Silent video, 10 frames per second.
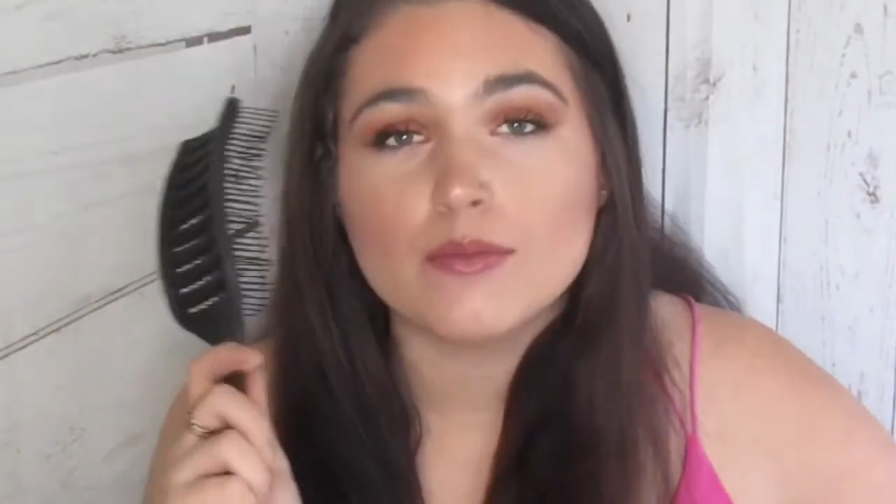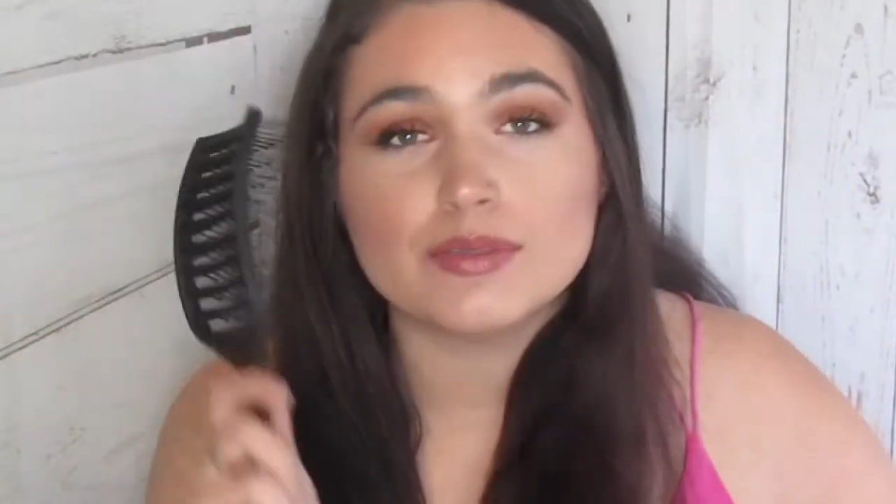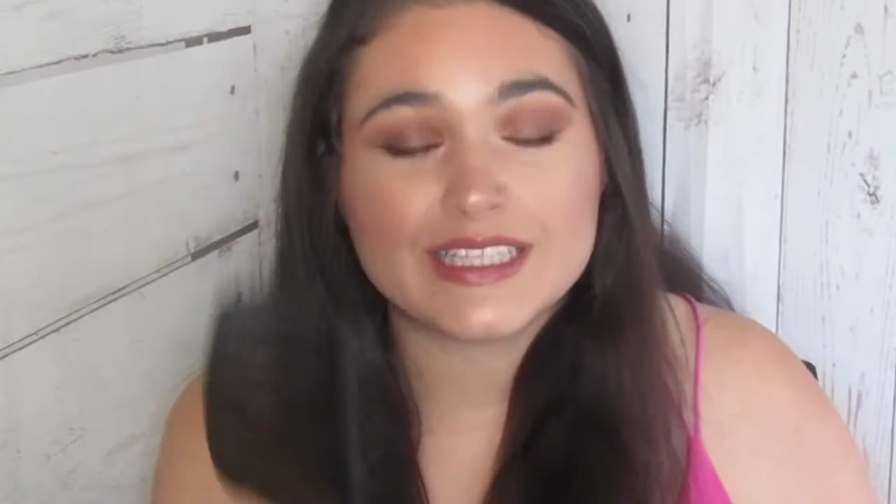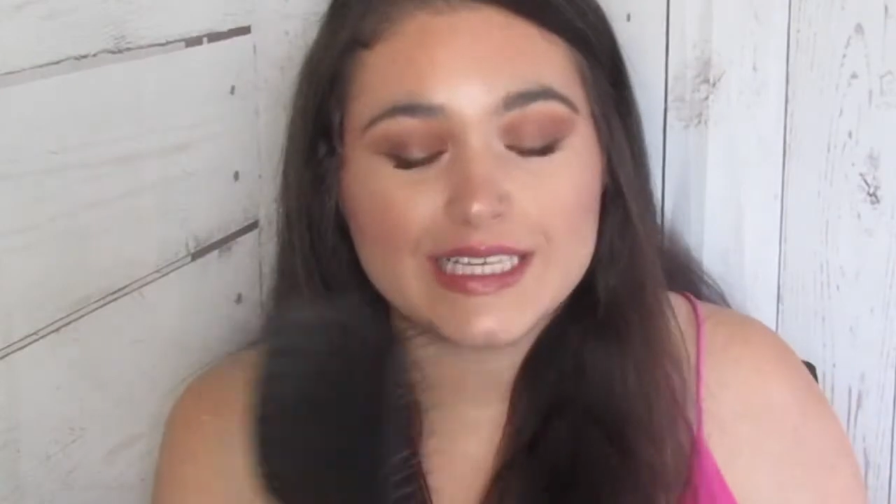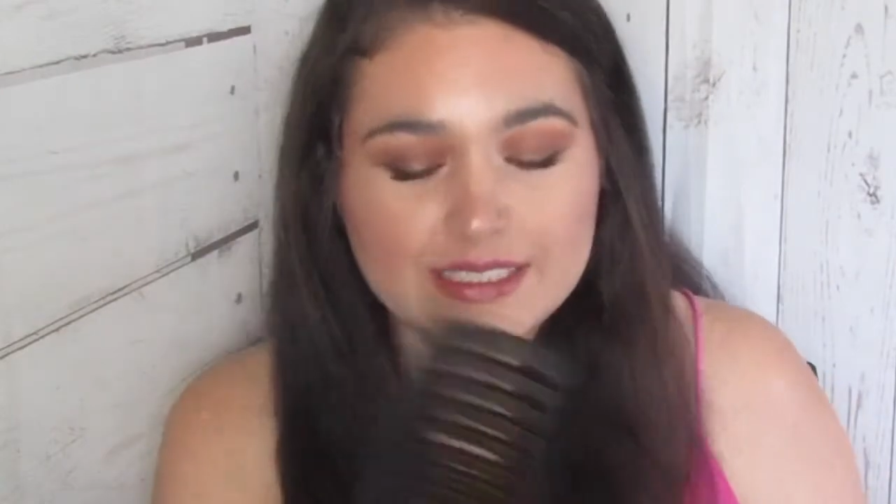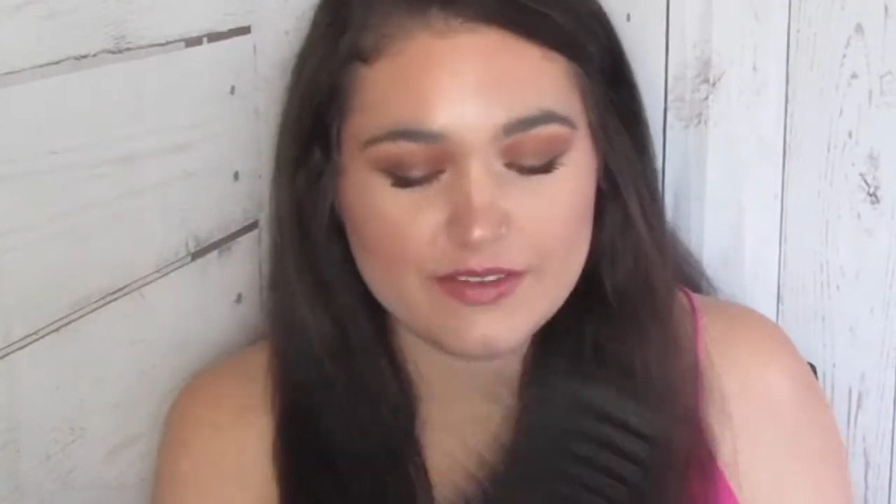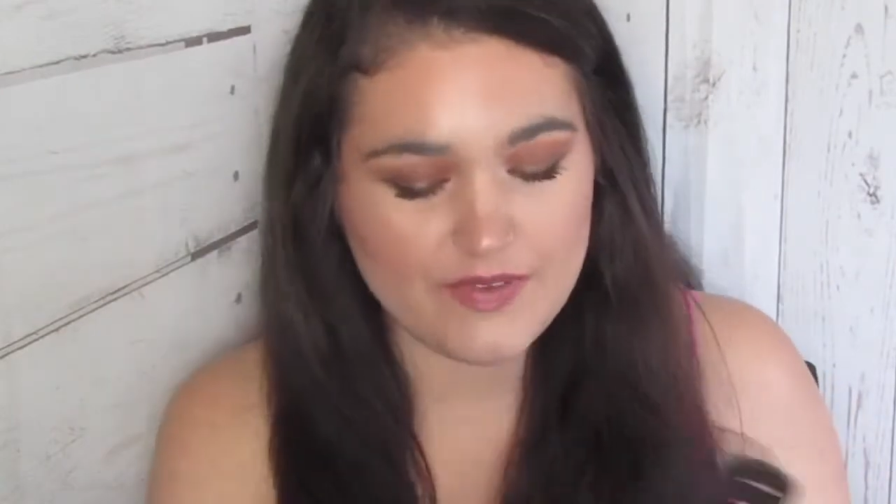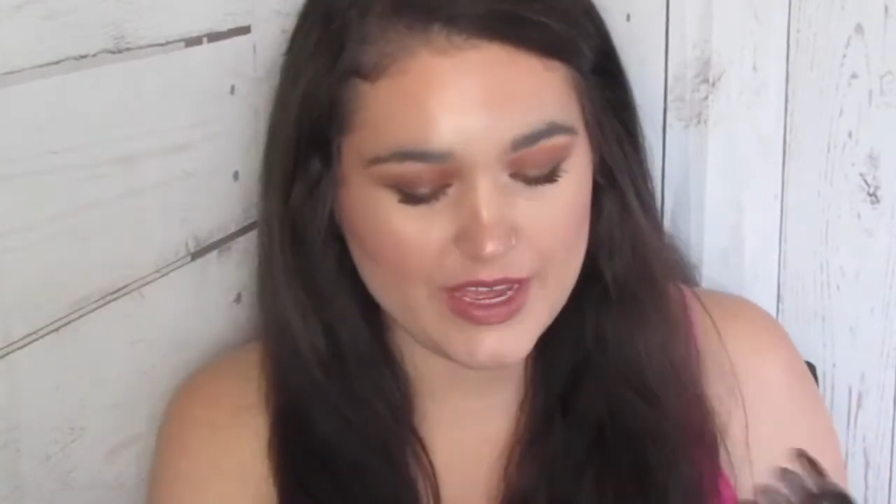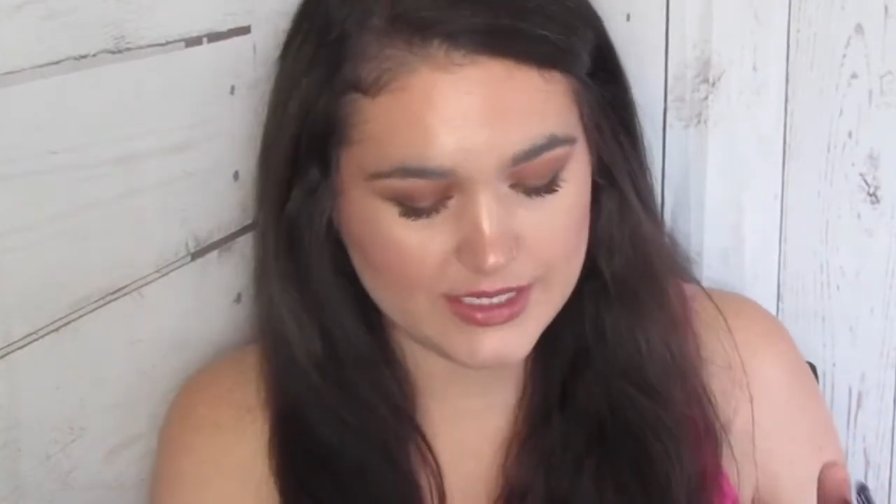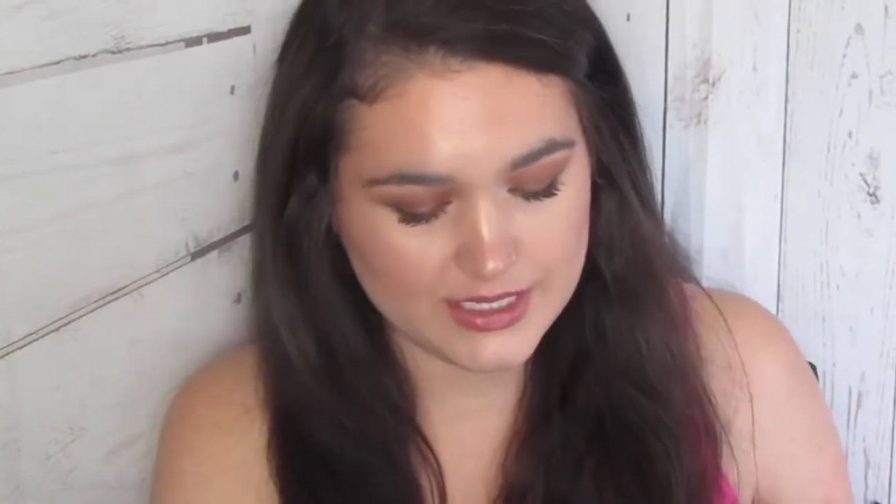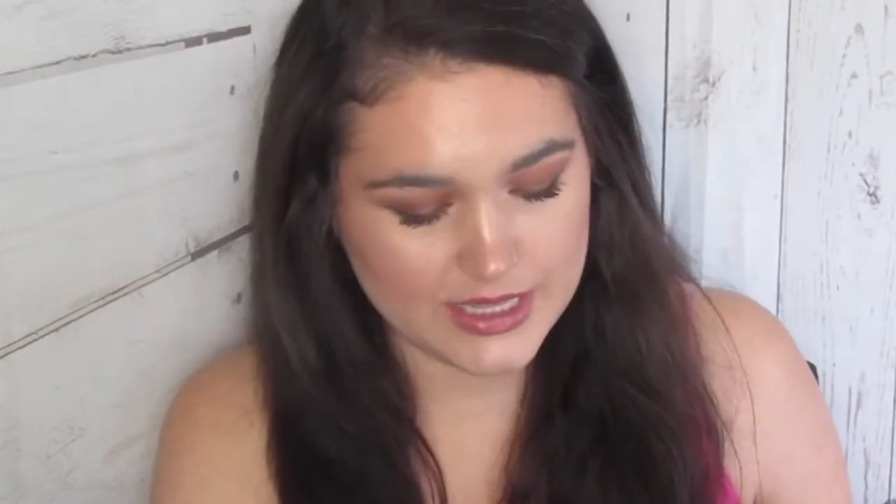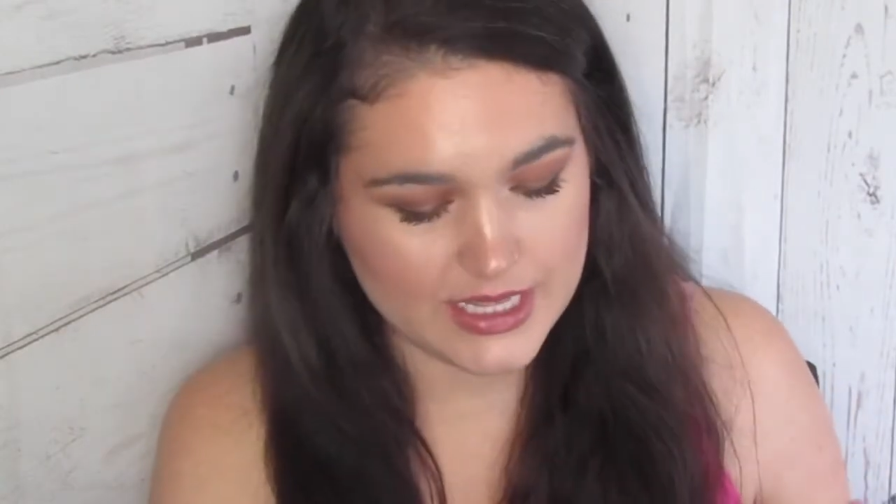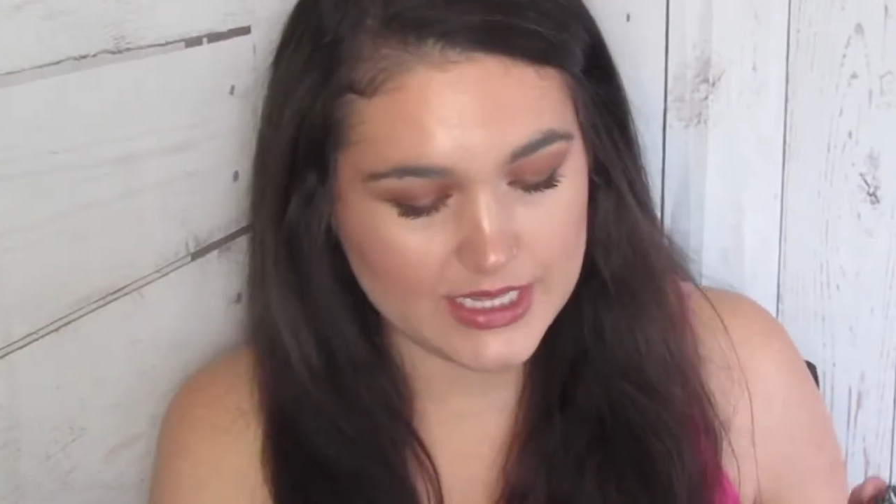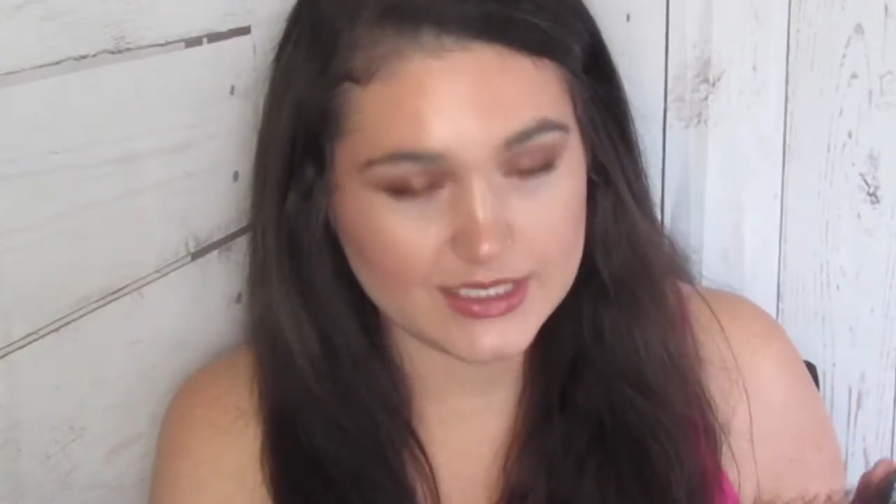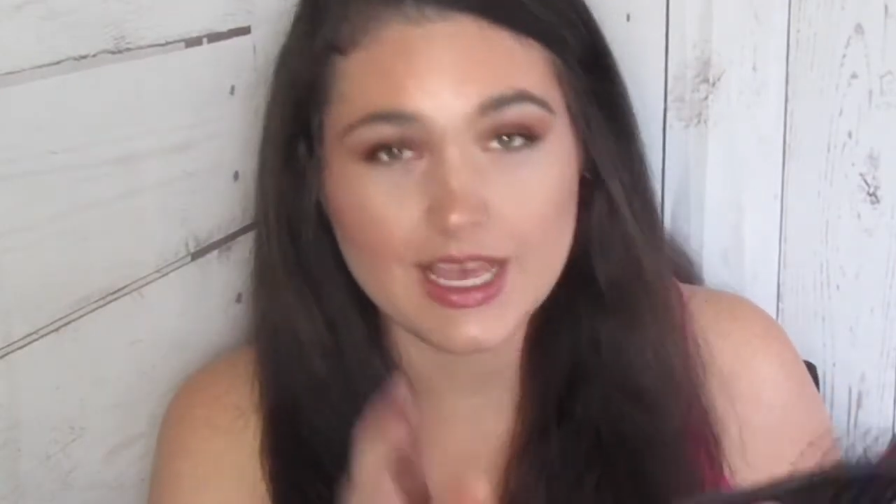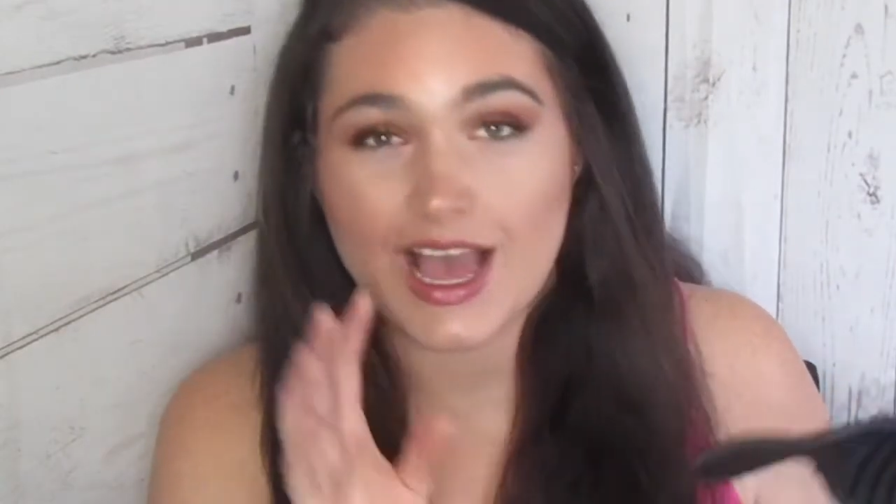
please invest in this.